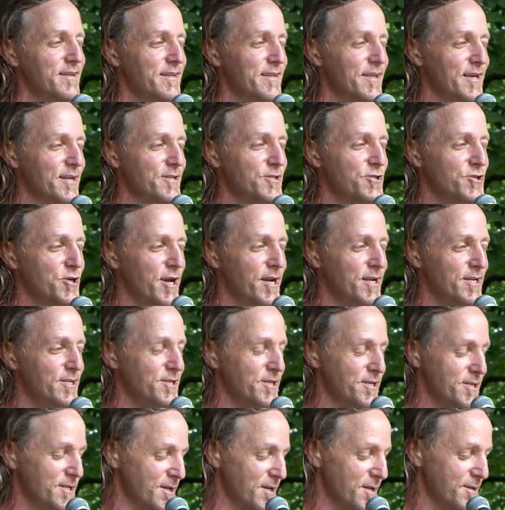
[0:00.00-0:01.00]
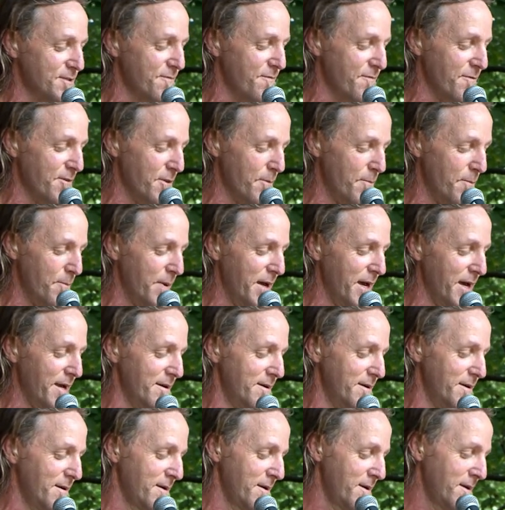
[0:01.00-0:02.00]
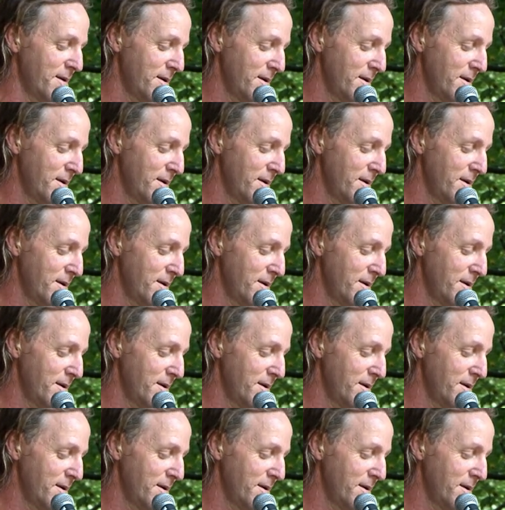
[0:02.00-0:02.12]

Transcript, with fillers: that changes us for the better.